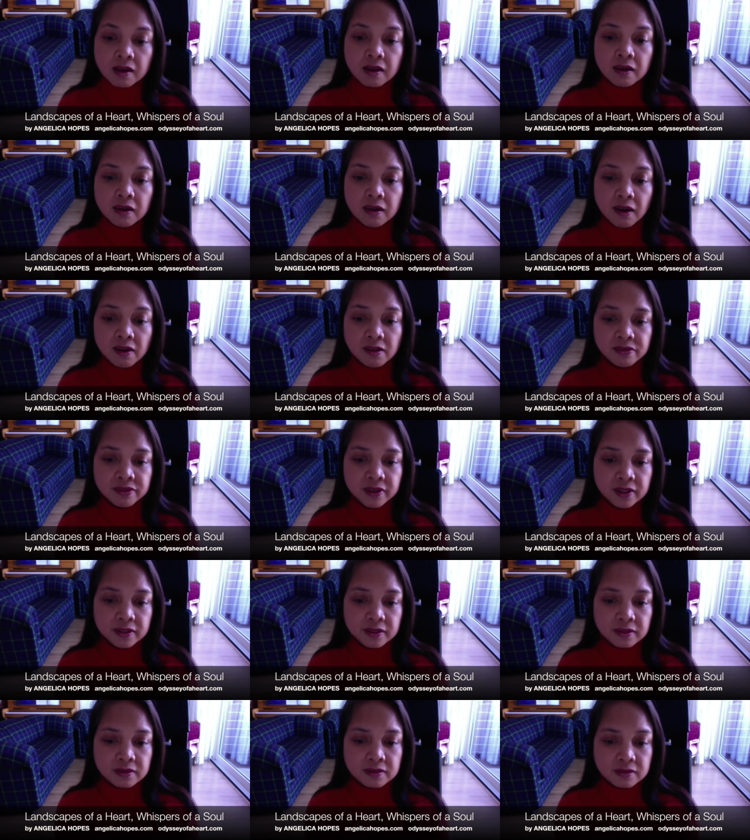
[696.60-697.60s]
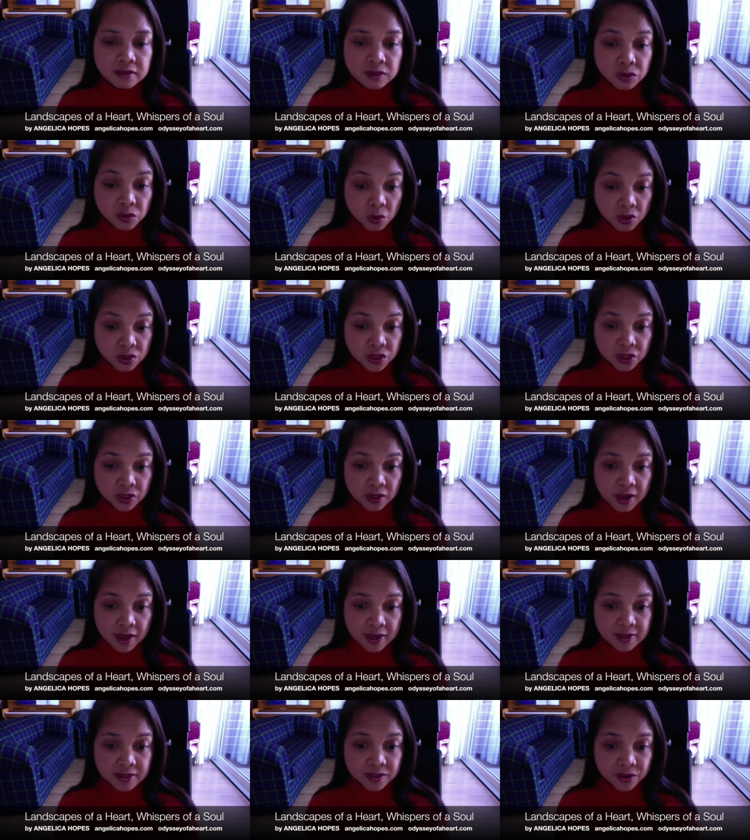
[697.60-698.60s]
Lara felt that Roger
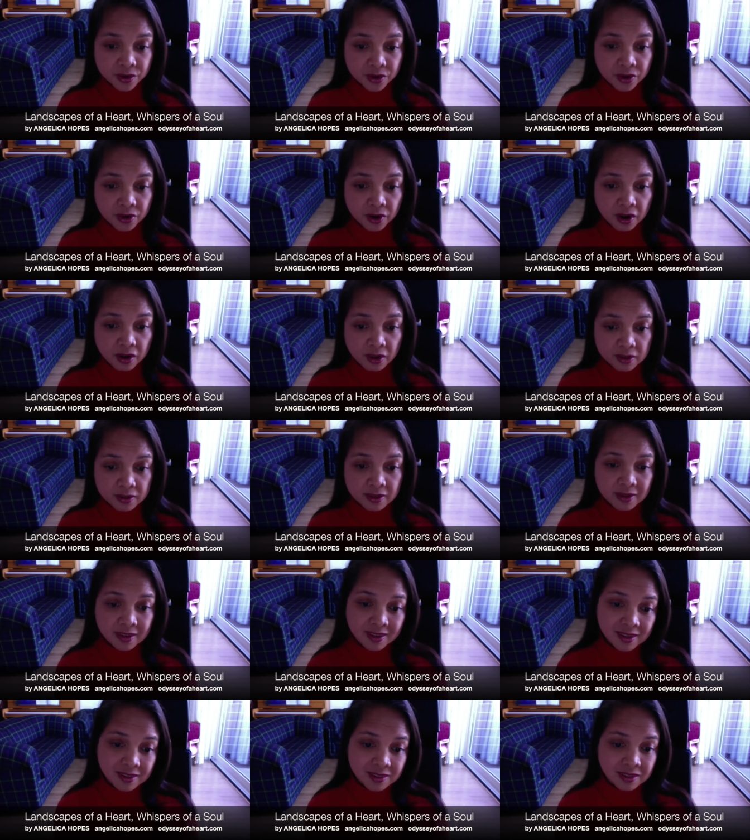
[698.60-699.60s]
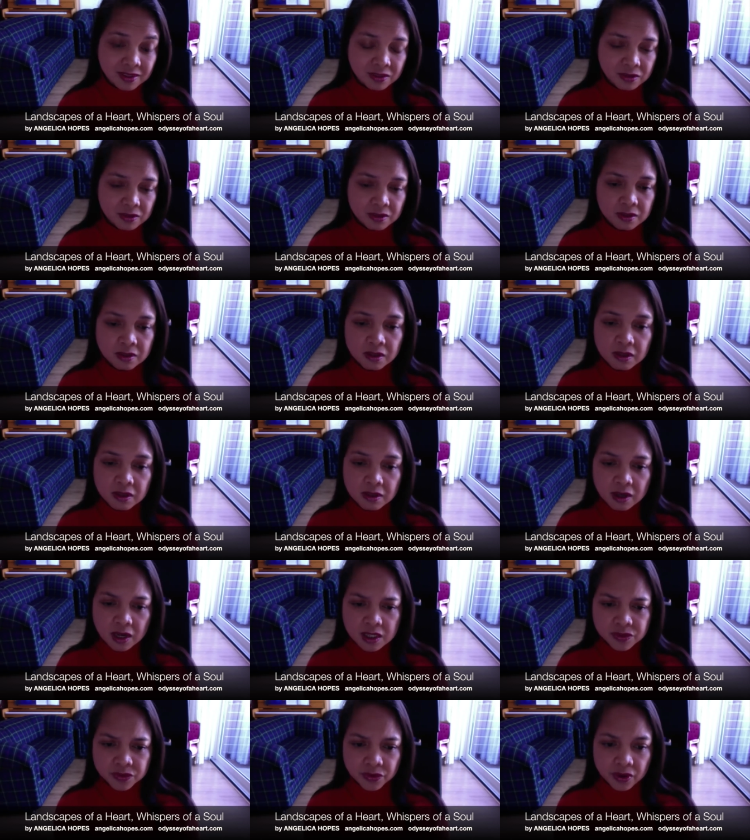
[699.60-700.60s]
likes her a lot in an instant.
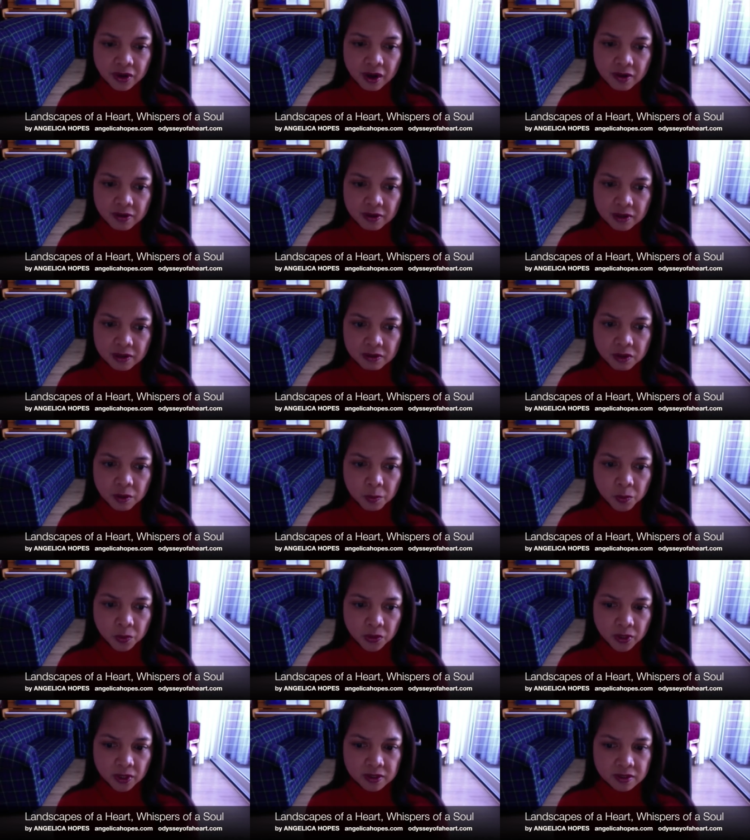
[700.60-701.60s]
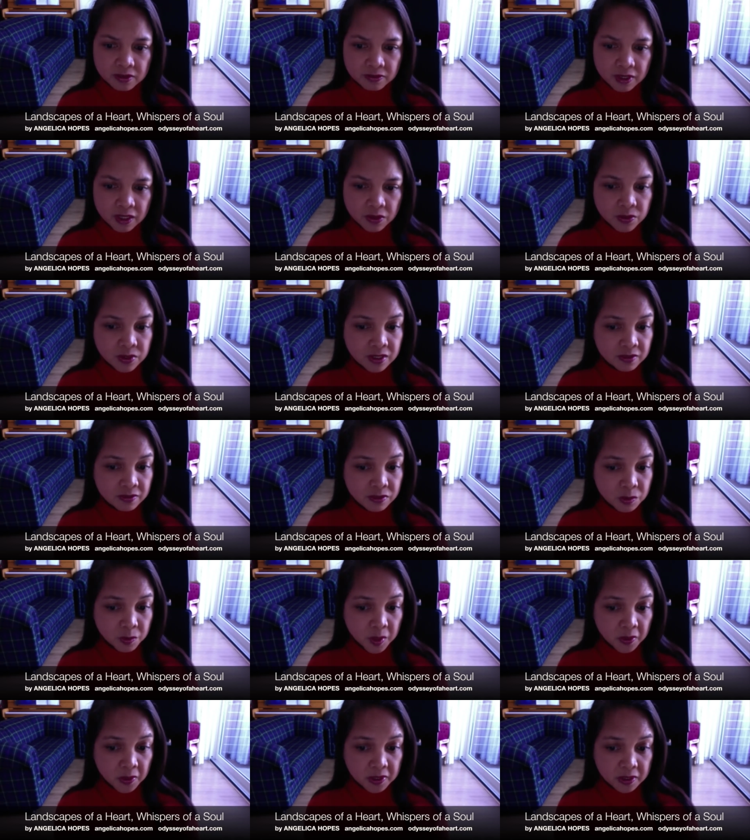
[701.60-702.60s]
As for Lara, her protective, elusive
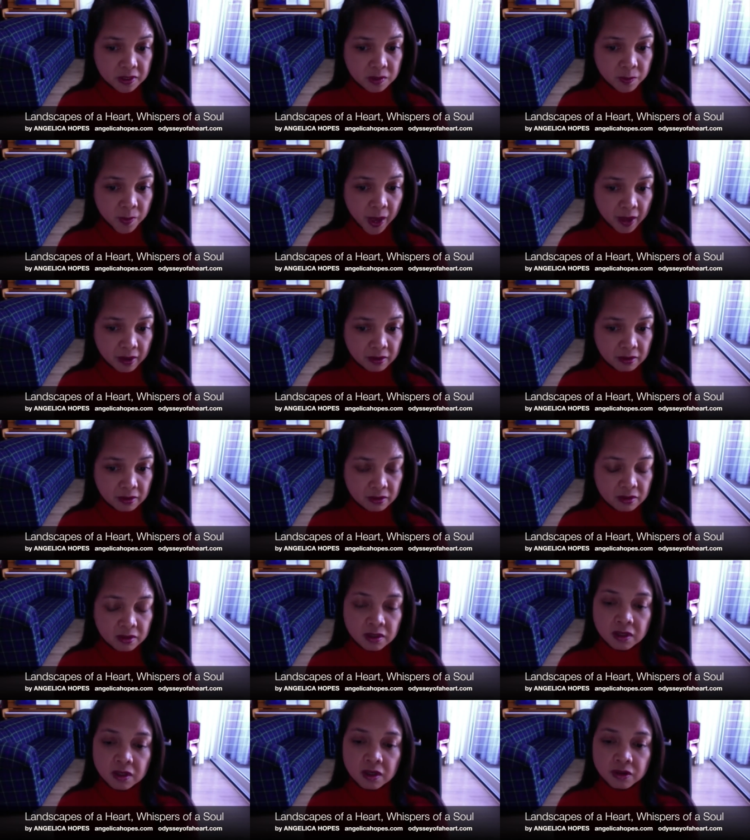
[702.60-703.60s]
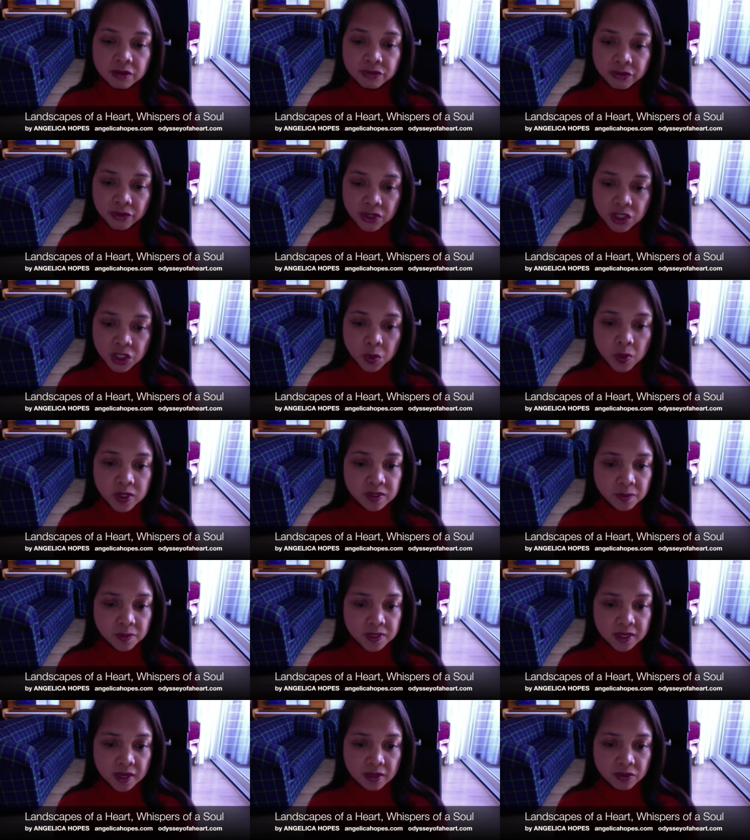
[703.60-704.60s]
spirit is back. First, she was
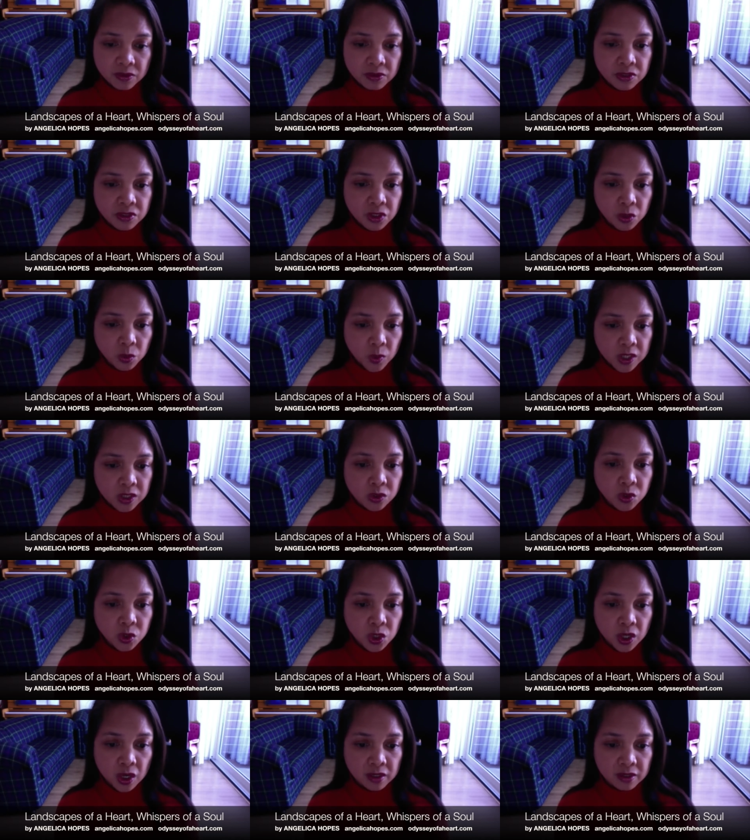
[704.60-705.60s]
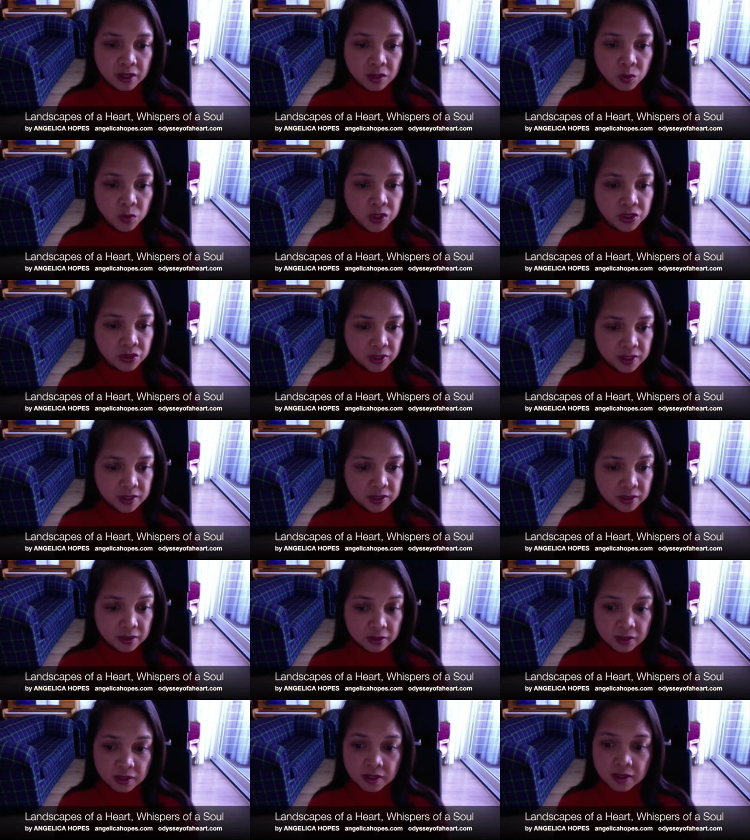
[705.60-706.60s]
upset on the situation she got in with
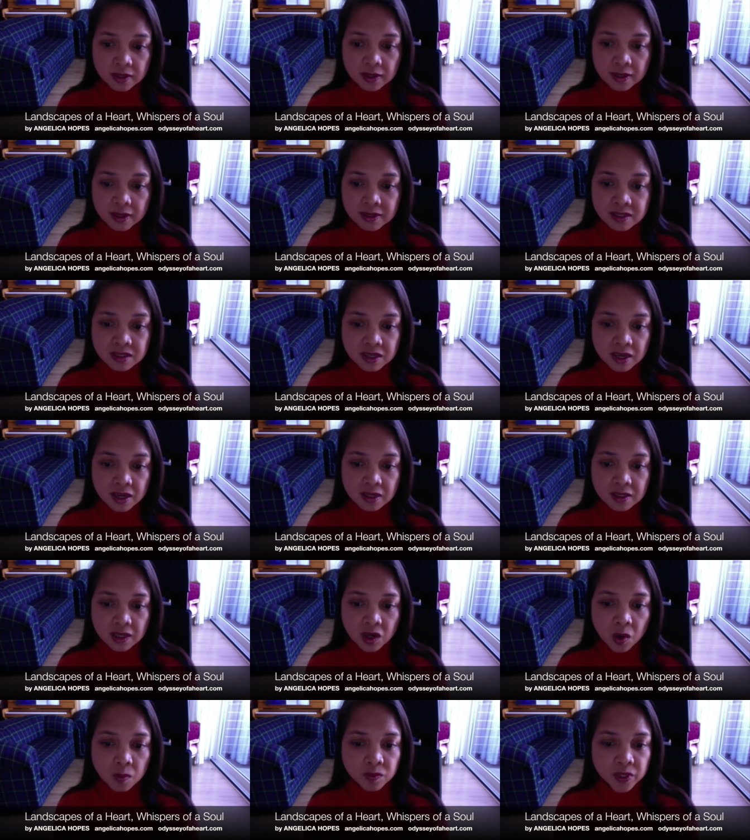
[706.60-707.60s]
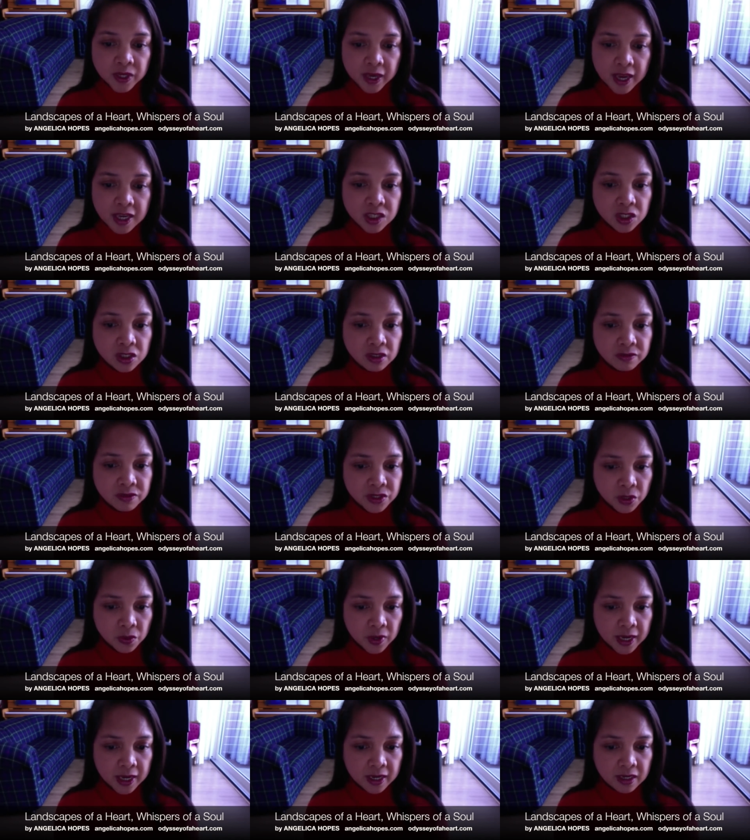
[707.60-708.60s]
Driksha, and seeing the complication of
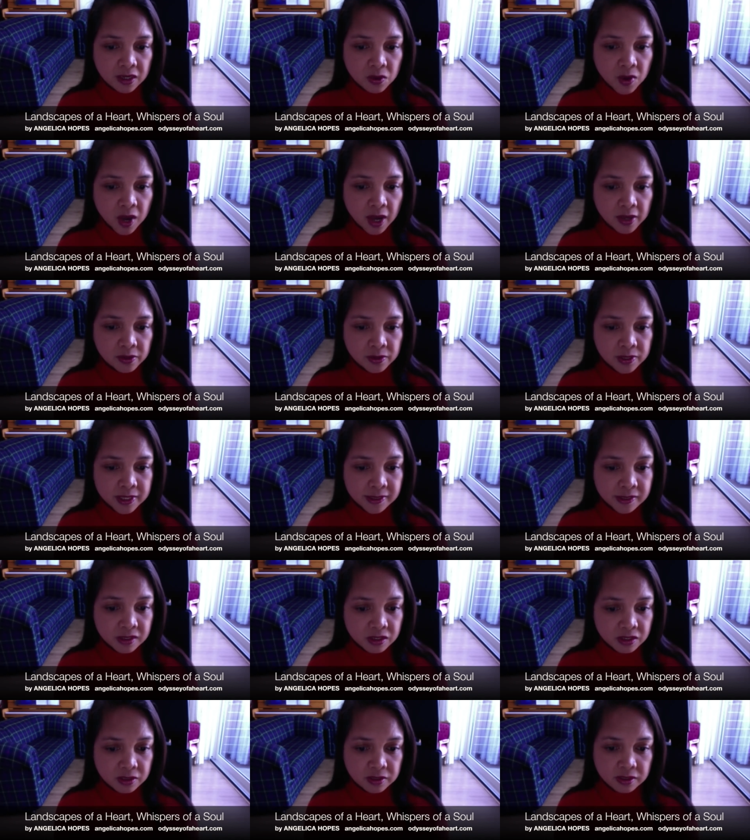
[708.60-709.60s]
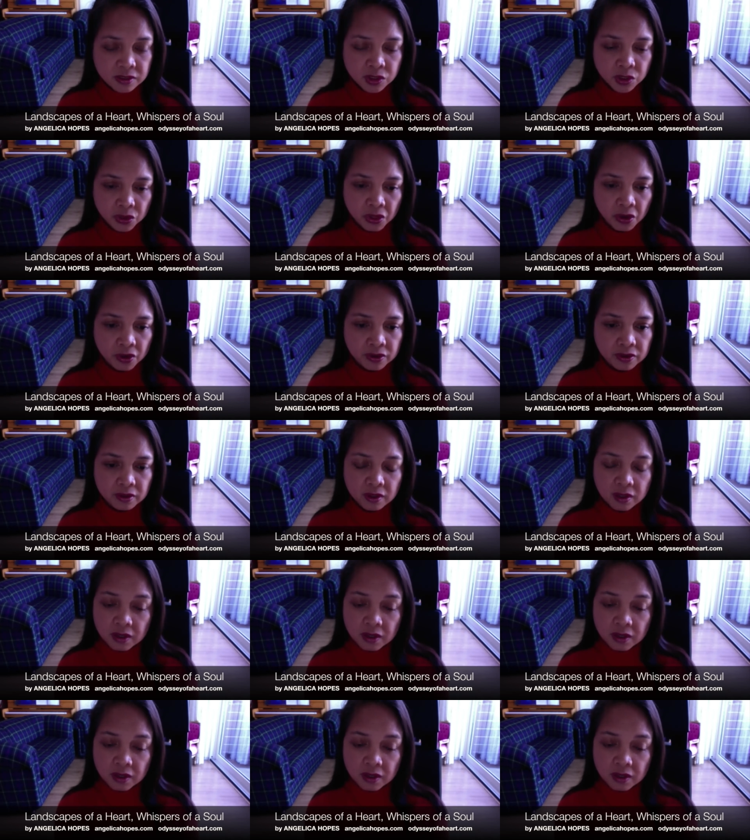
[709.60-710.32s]
Zurich and Lugano distance, she thought,